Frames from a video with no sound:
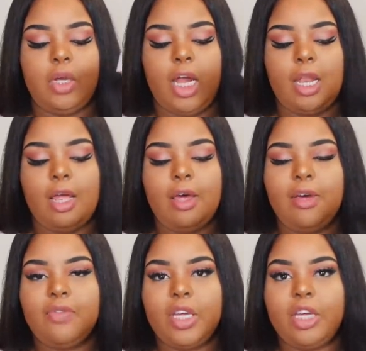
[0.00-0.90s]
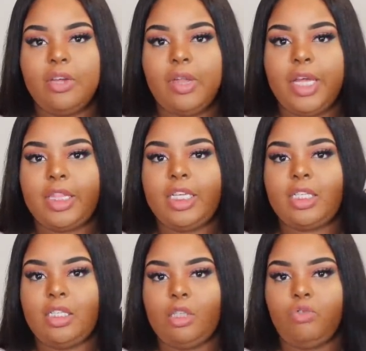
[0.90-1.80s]
and I love a heel like
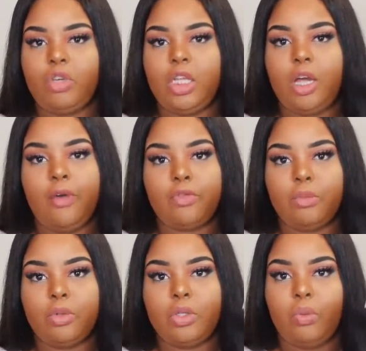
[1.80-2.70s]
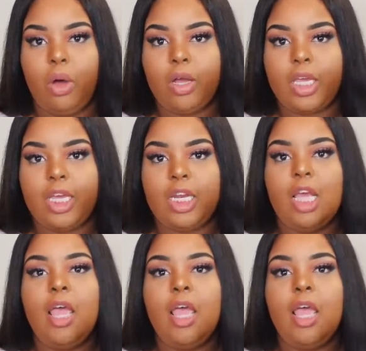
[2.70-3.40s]
this because it's really comfortable to walk in,